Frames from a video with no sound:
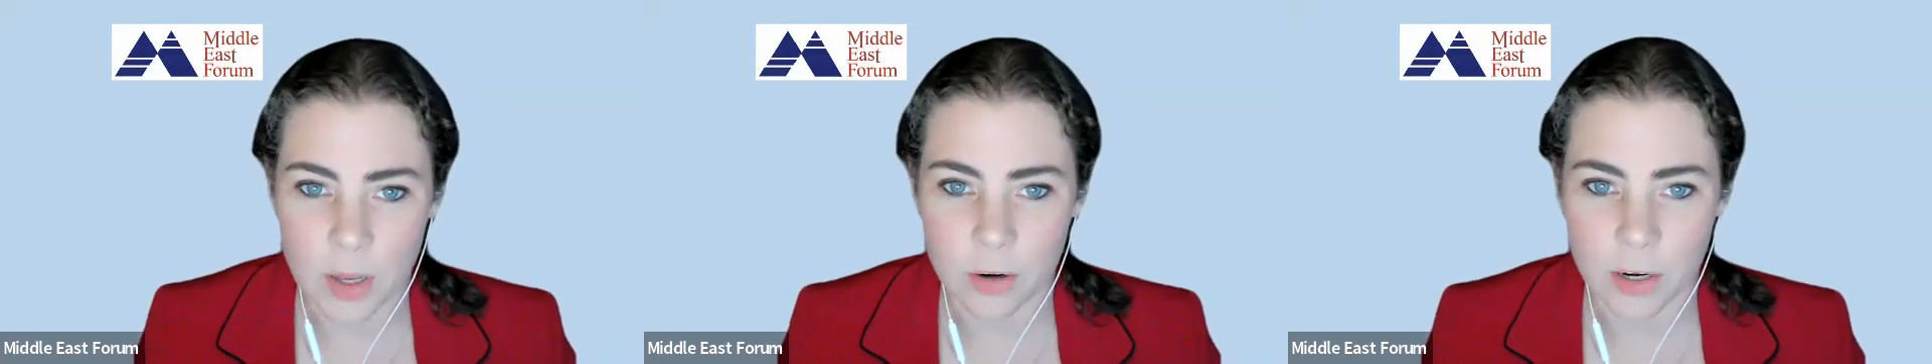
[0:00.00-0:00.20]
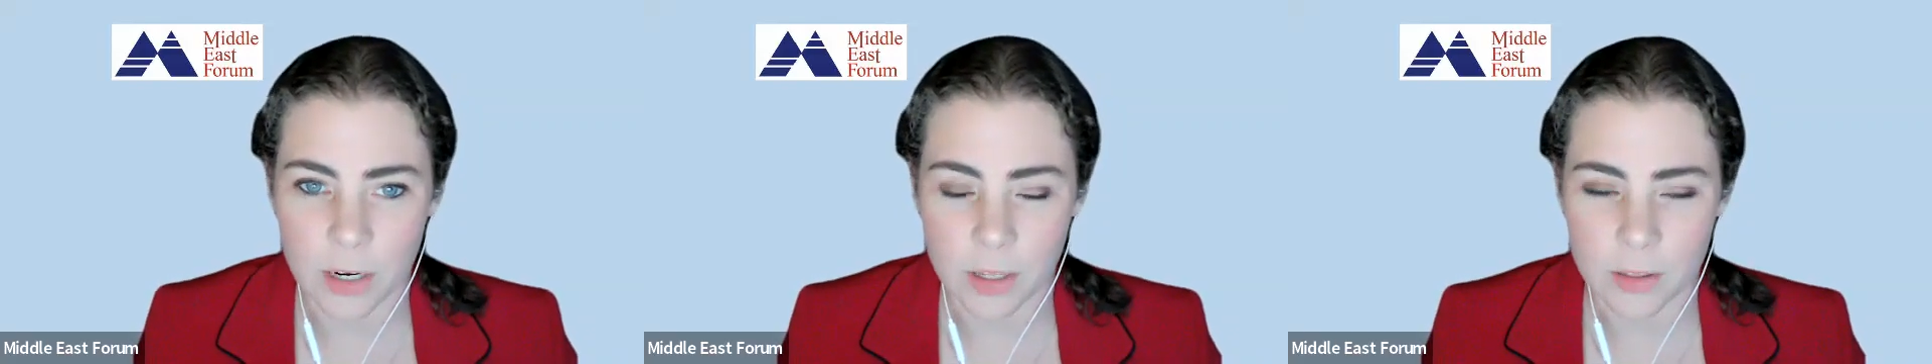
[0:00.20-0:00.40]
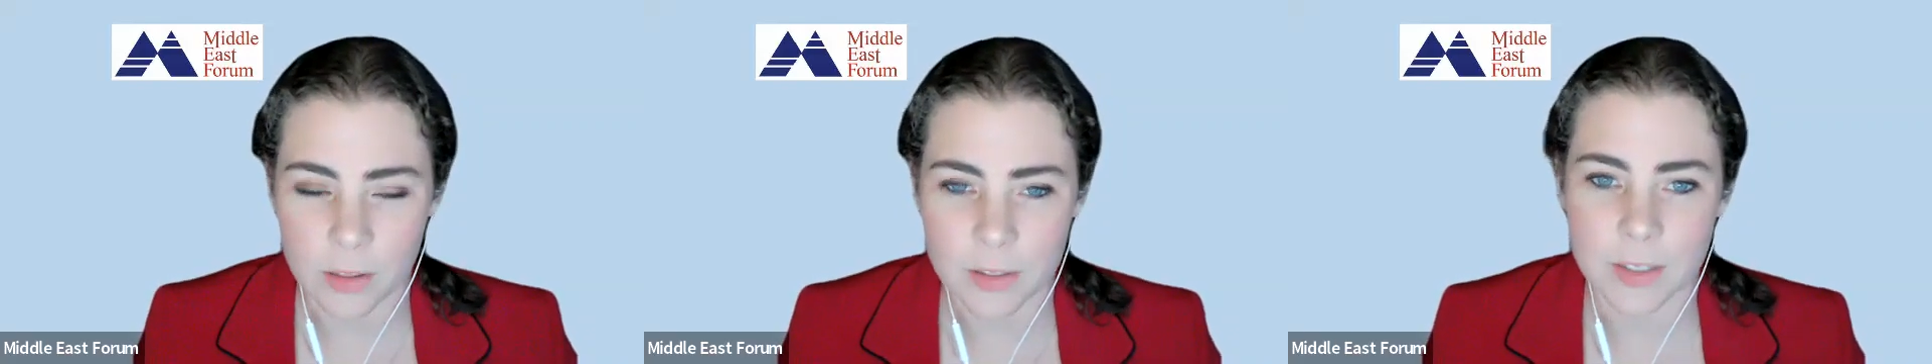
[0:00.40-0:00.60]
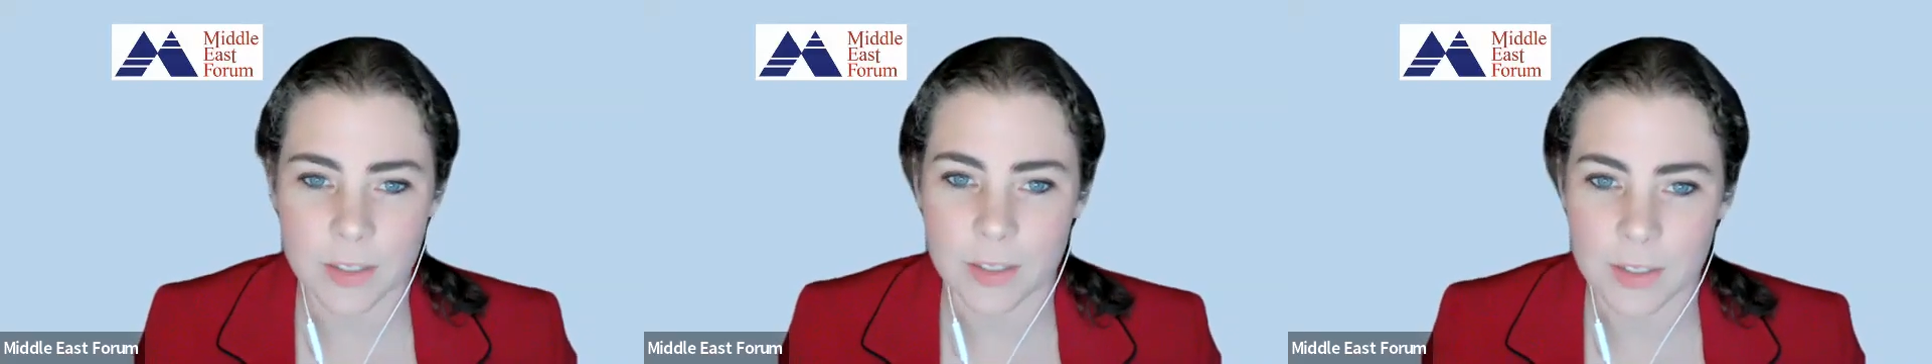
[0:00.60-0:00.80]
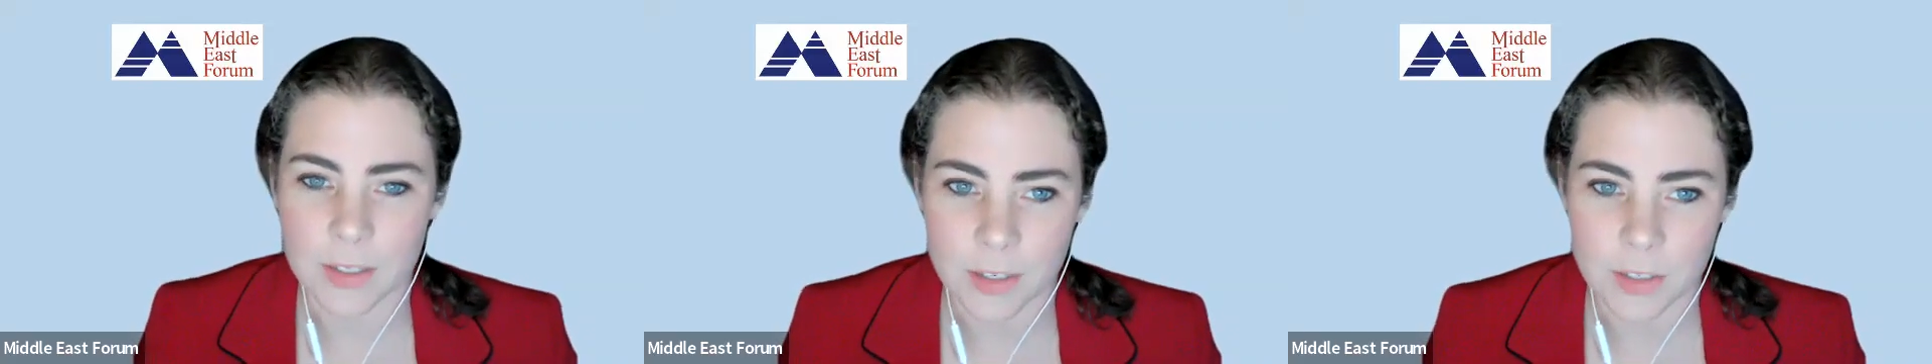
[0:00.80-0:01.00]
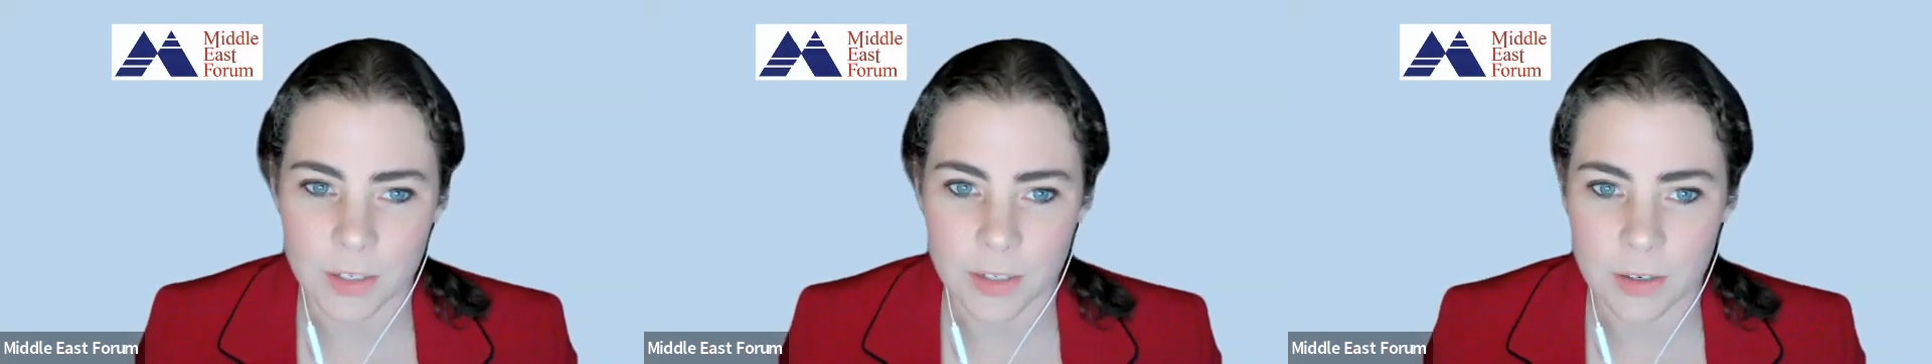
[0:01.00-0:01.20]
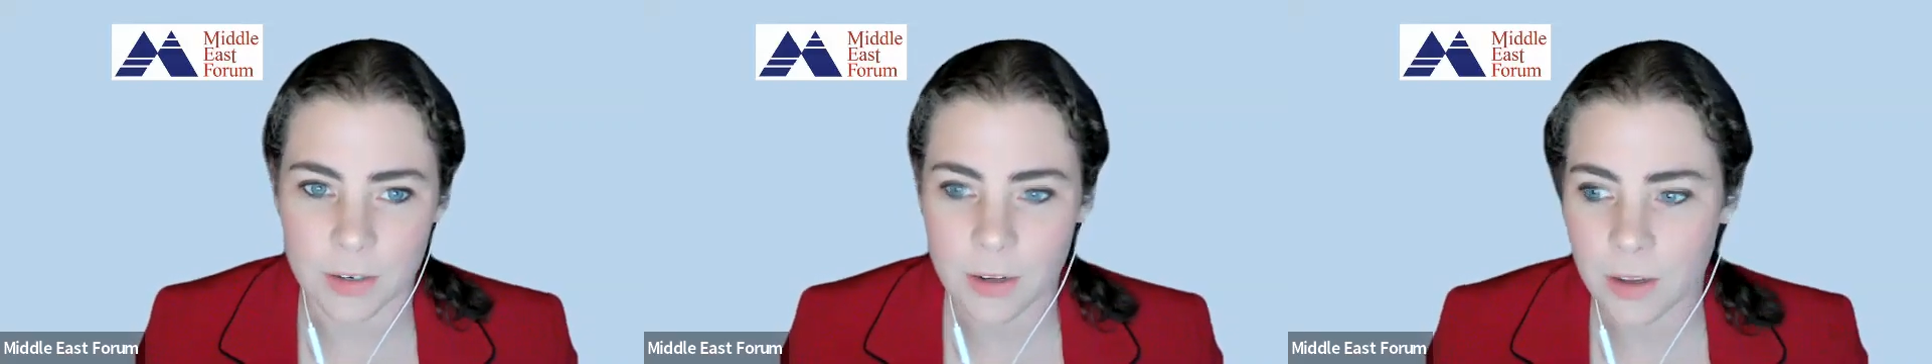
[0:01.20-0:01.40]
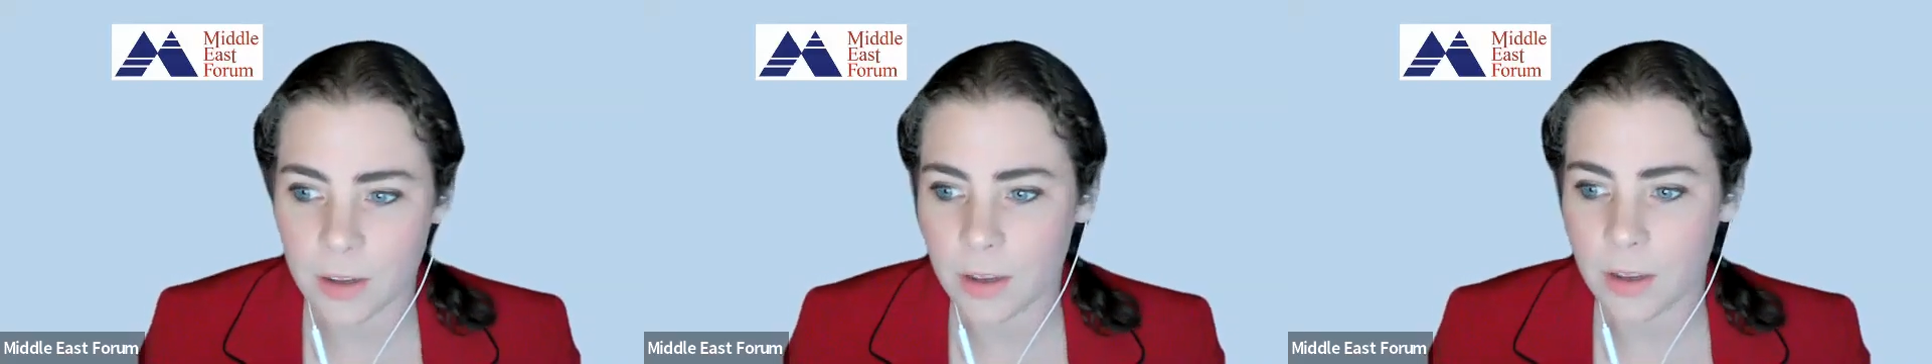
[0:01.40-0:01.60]
moderating this
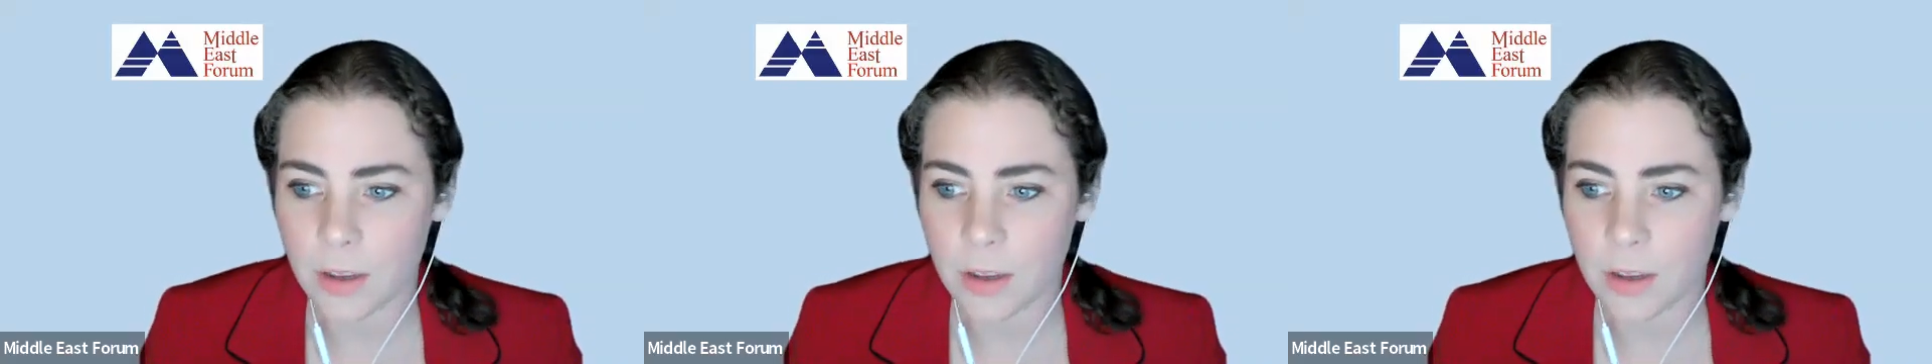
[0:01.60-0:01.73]
discussion.